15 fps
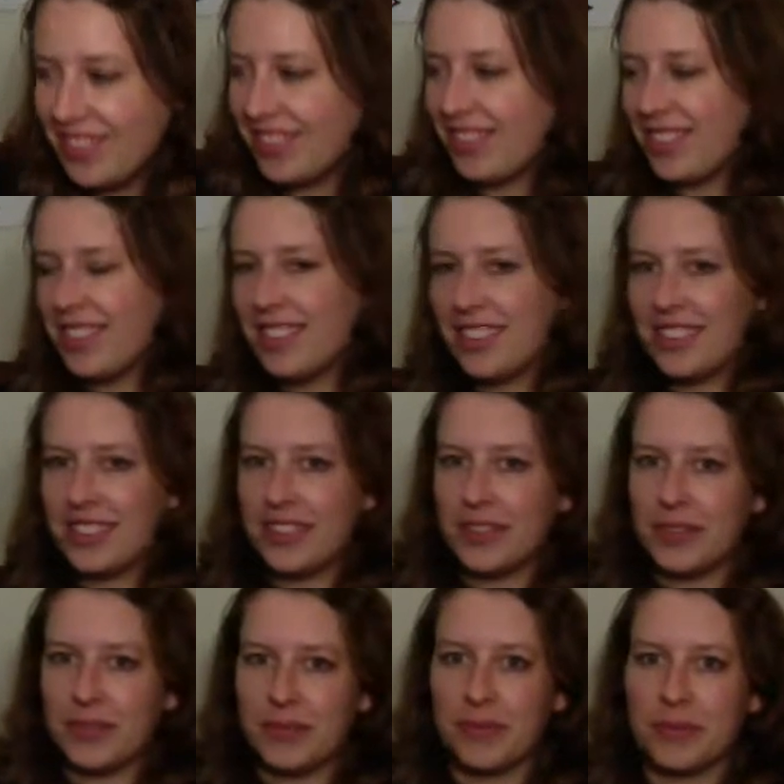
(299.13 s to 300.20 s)

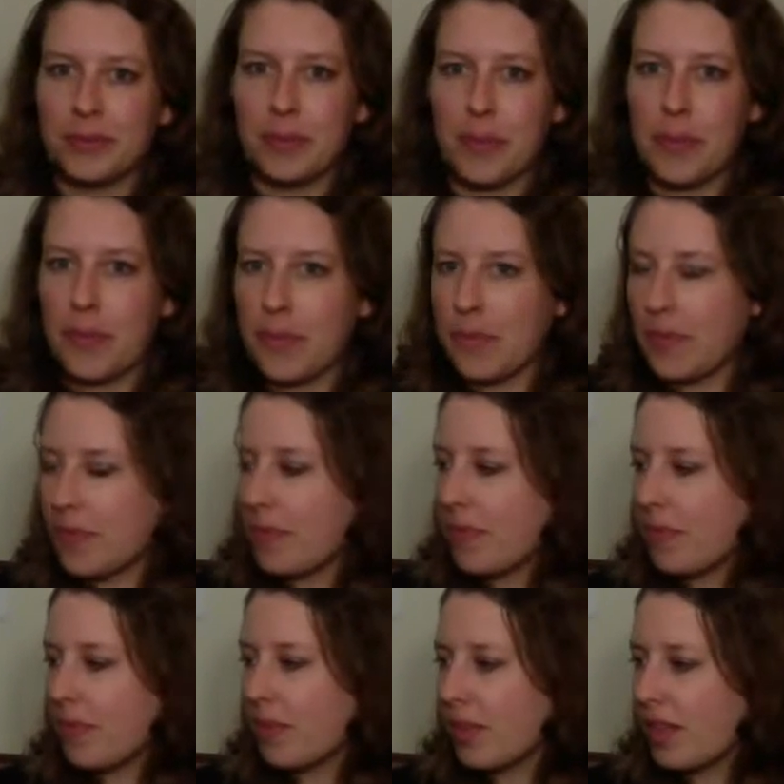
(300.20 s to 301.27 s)

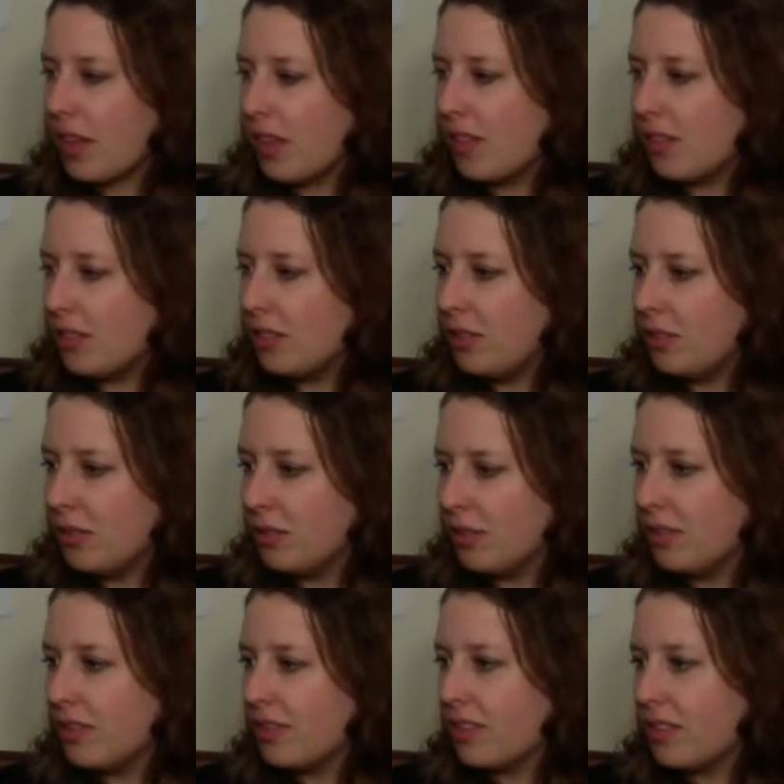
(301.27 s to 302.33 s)

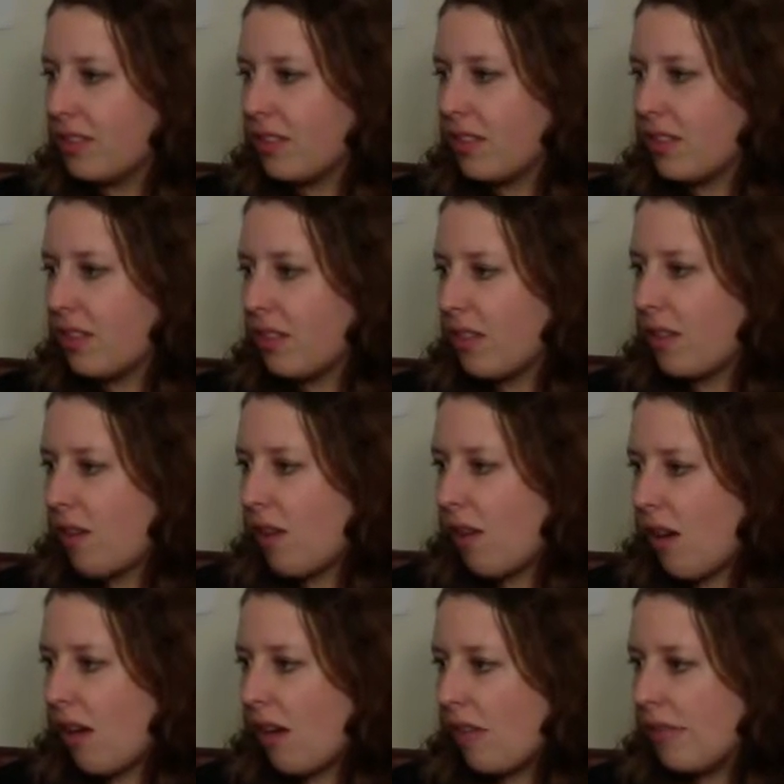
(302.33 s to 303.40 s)

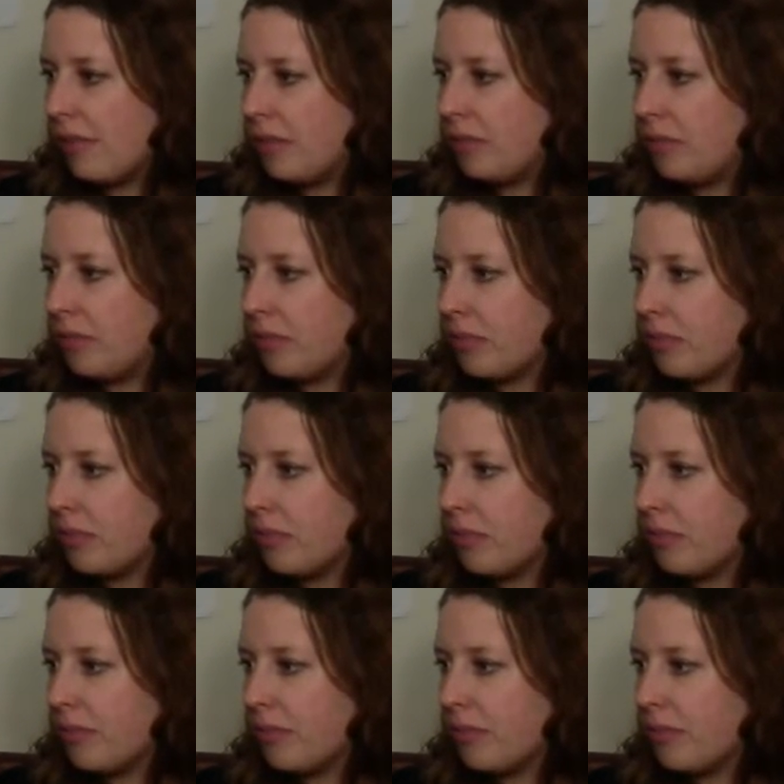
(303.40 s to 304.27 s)
(silent)